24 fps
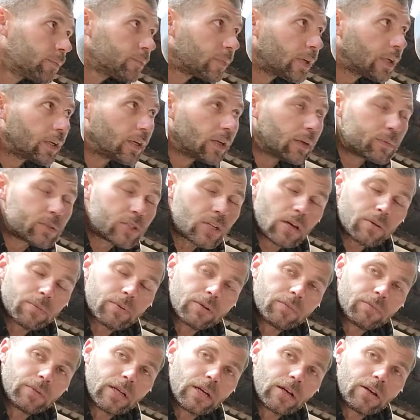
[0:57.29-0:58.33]
Ended up chopping
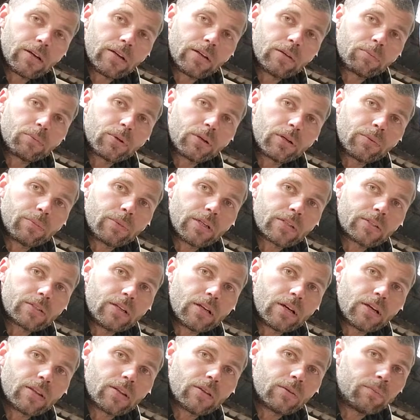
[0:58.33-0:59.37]
them down into pretty much
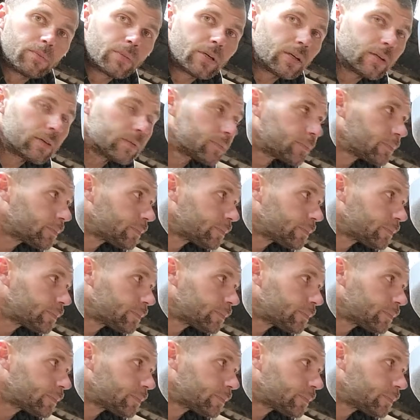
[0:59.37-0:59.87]
nothing, but